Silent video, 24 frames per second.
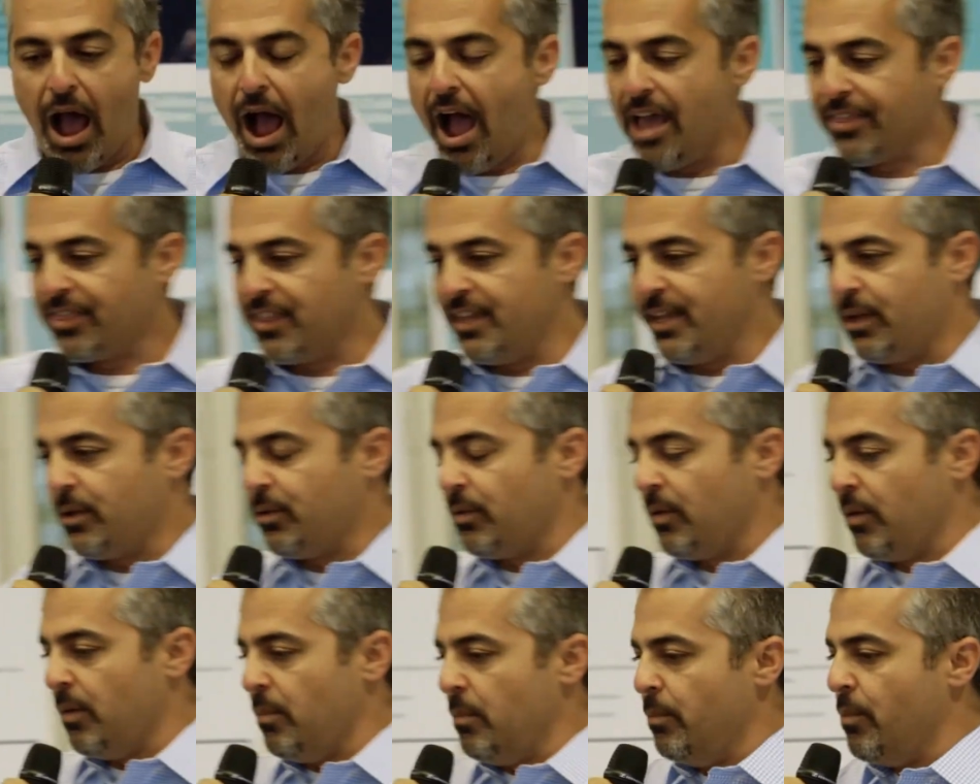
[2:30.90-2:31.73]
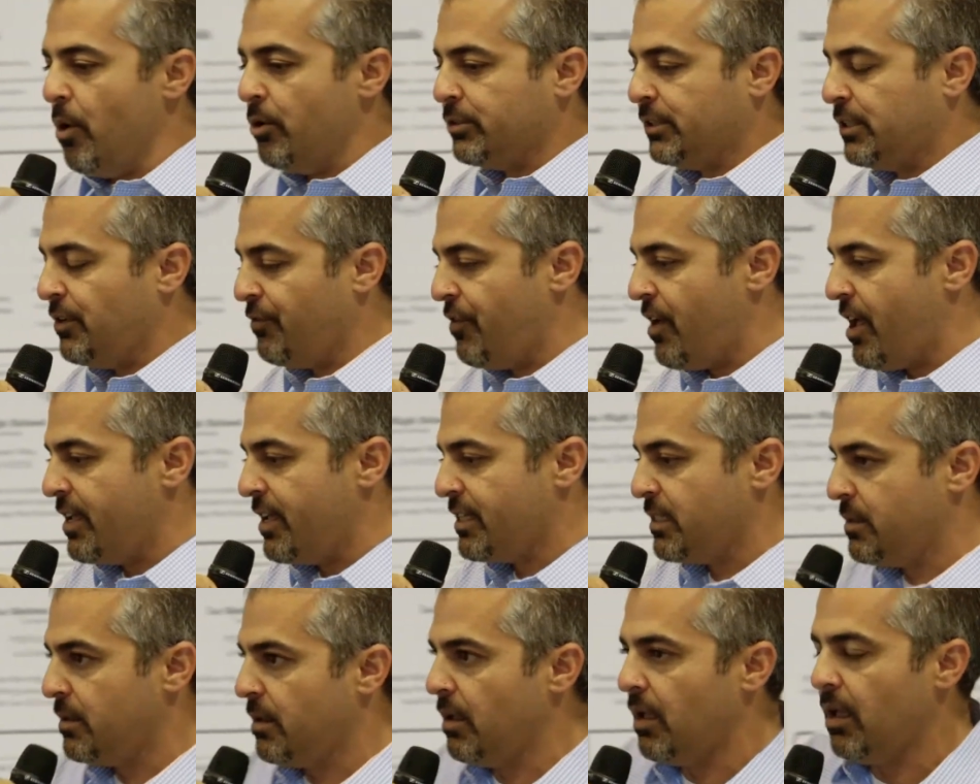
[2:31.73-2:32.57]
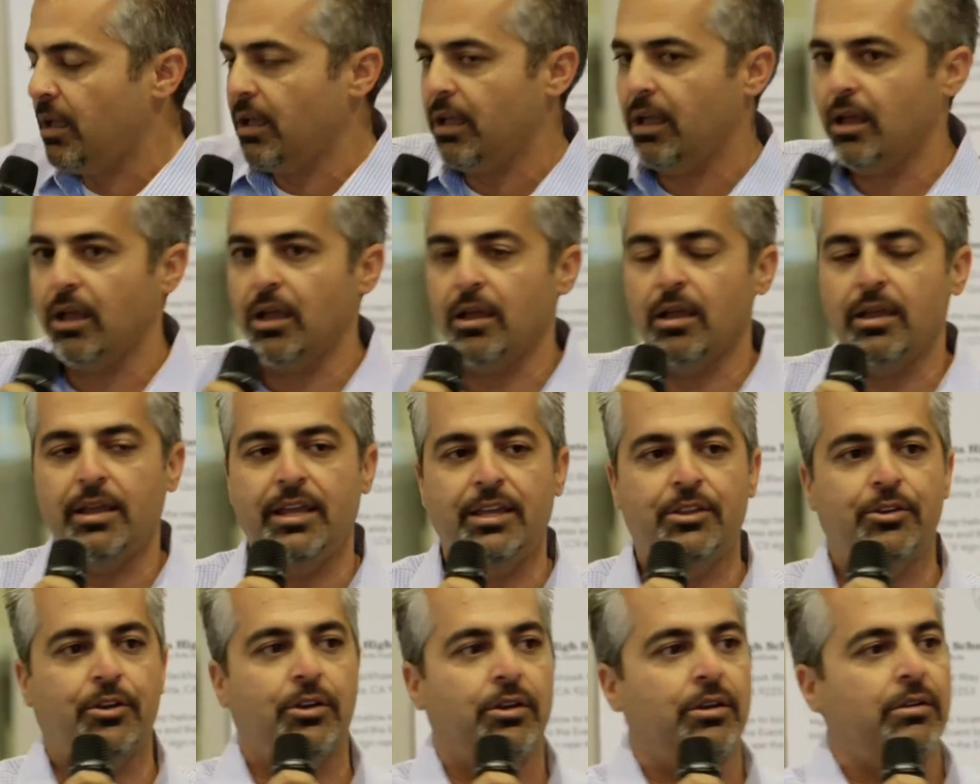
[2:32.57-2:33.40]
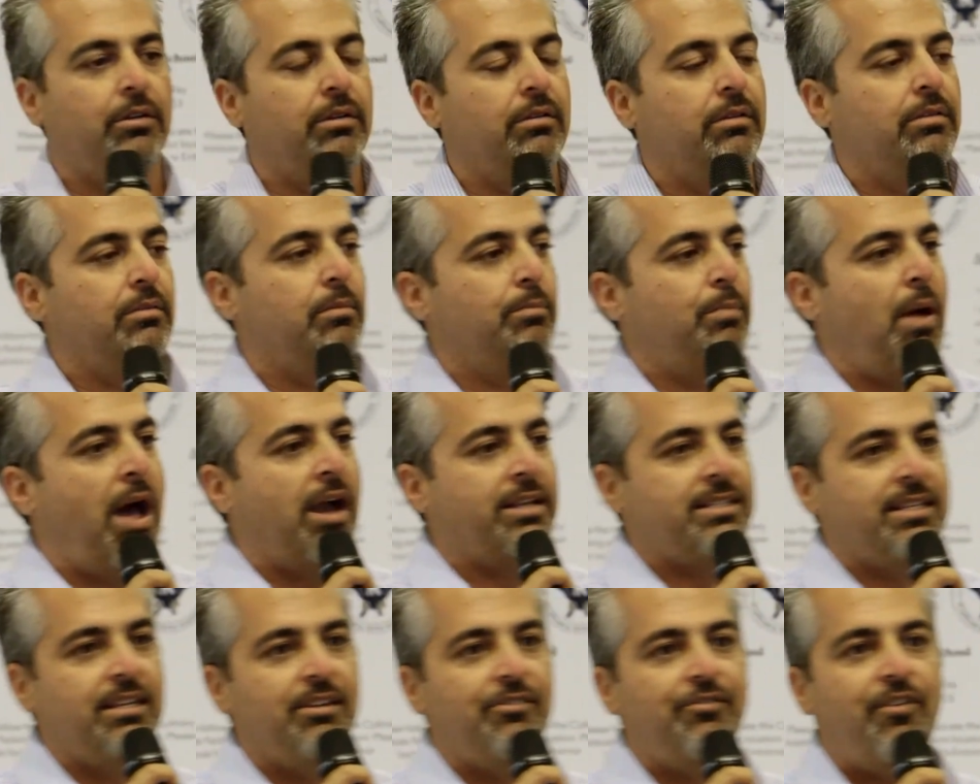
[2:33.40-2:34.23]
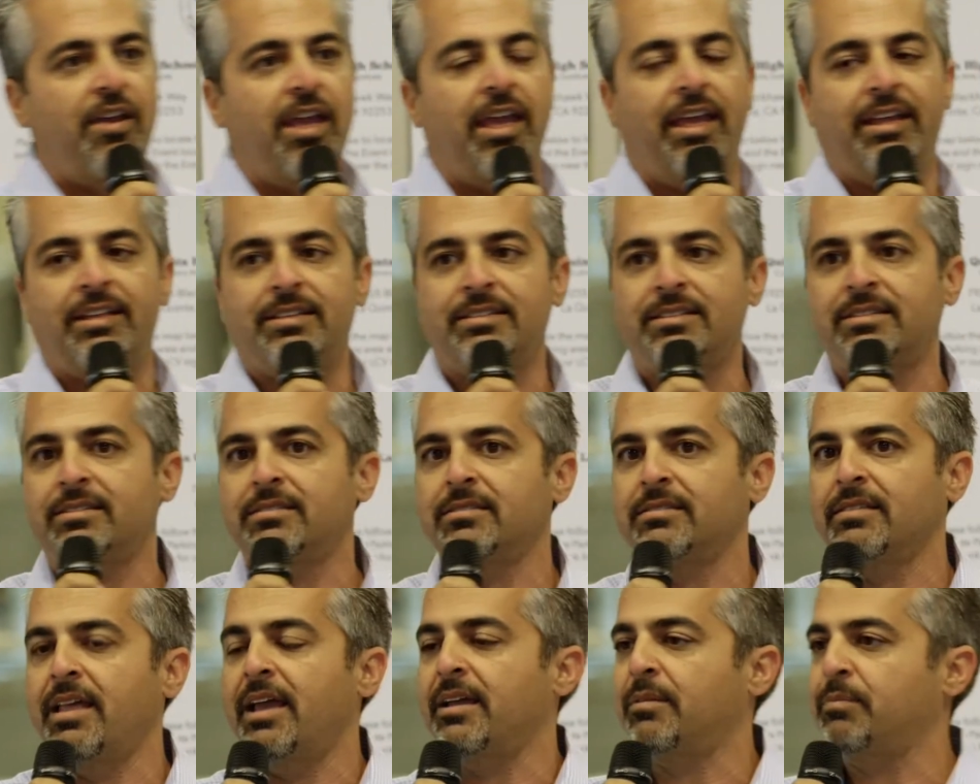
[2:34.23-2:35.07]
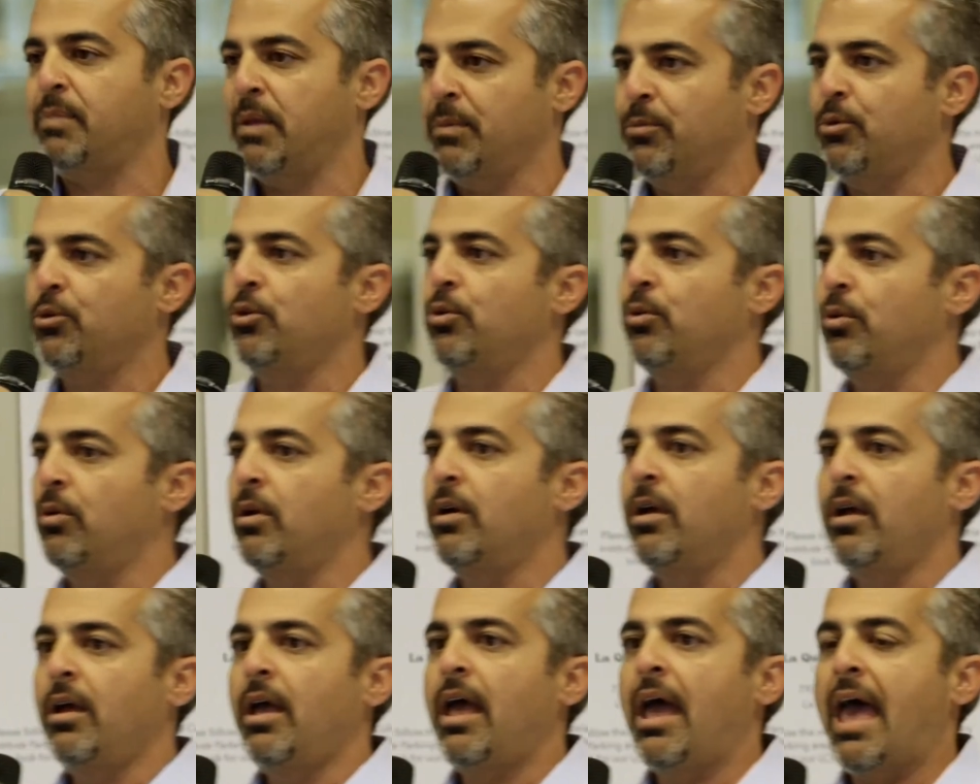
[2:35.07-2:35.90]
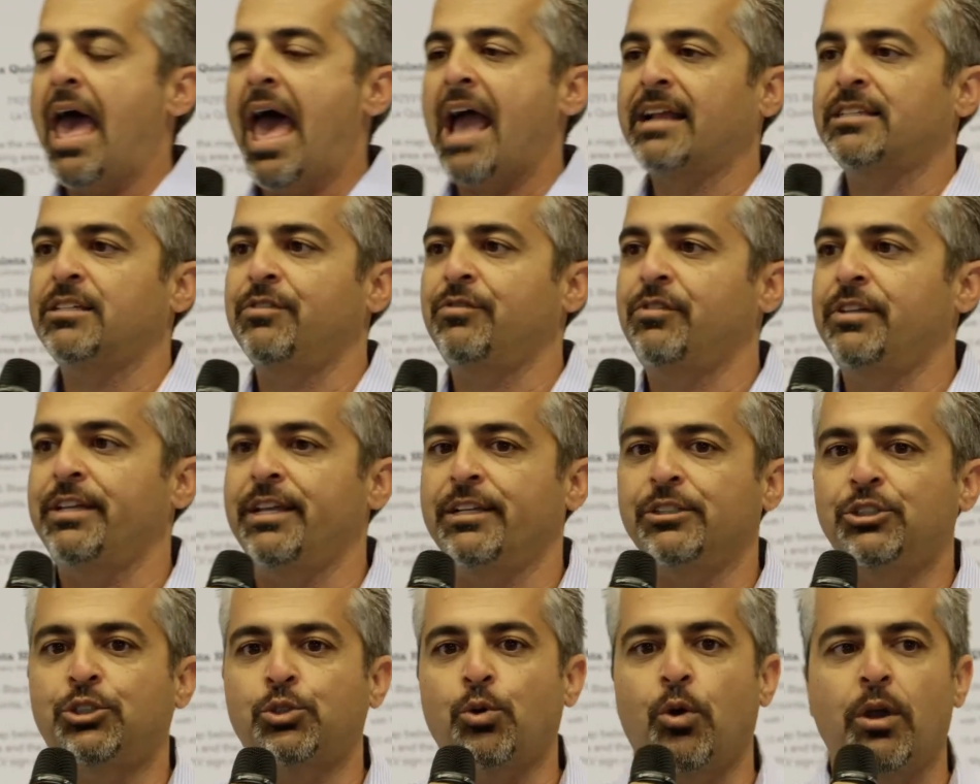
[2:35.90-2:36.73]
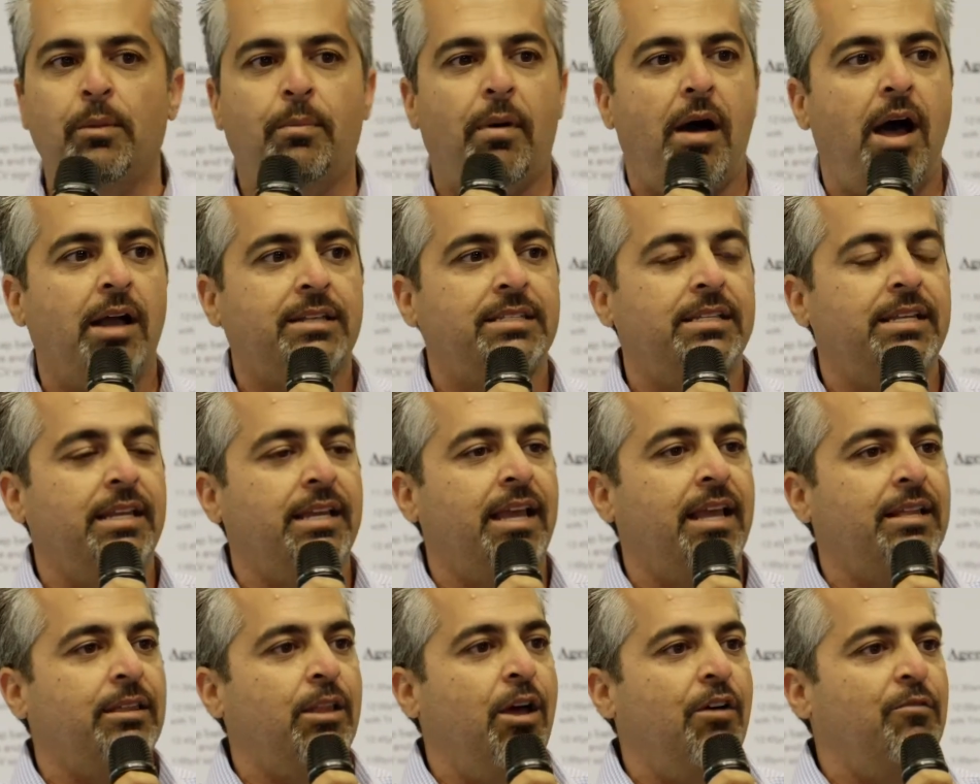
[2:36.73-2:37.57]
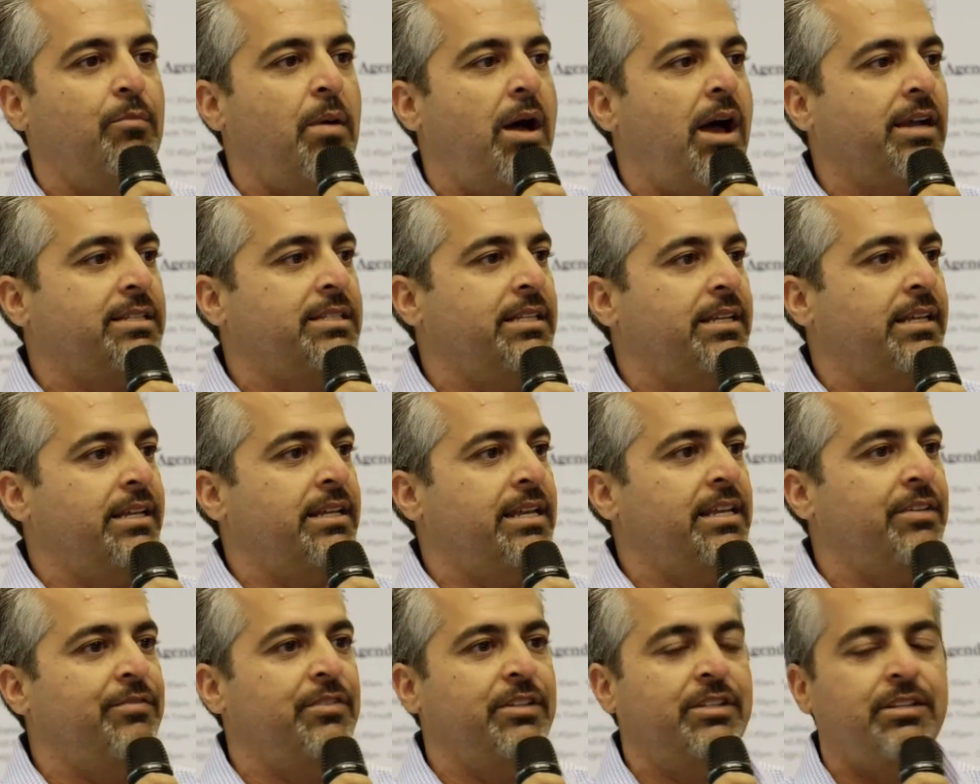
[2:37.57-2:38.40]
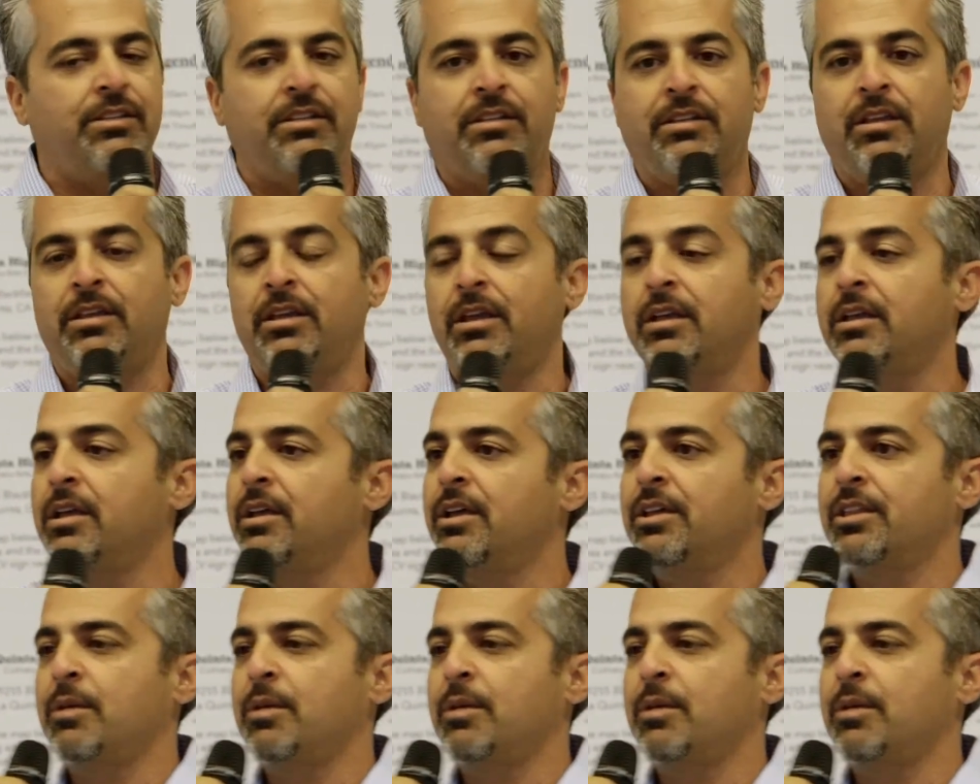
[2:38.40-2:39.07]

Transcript: I think most of us, either boxing fans, like people who actively enjoy boxing and love boxing, even to the,